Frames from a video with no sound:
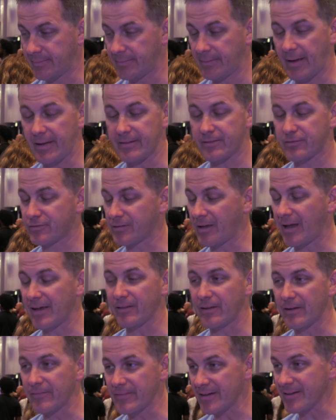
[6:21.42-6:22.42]
I
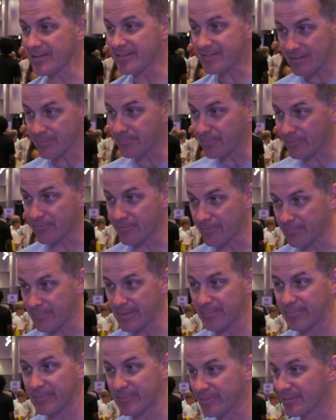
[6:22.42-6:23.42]
love that it's simple for
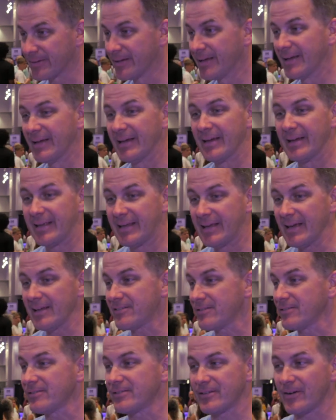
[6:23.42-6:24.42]
people,
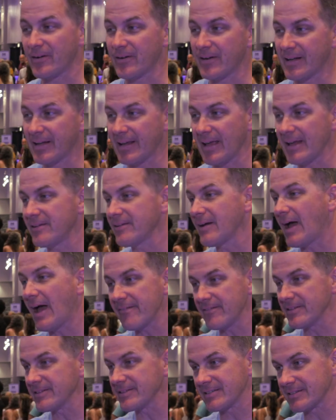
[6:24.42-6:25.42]
get you started, get you
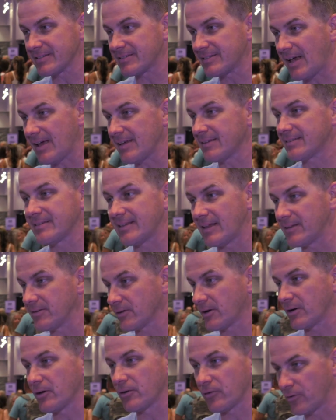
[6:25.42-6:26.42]
having success, then
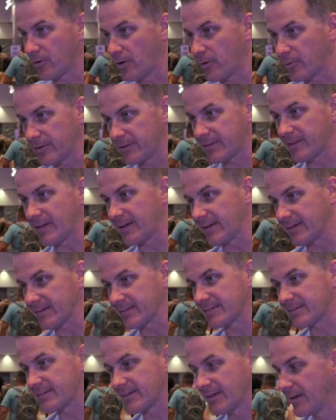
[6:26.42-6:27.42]
they're going to grow with
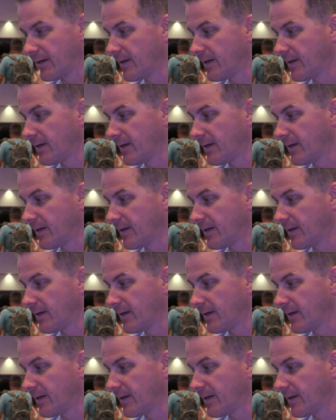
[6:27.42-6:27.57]
things.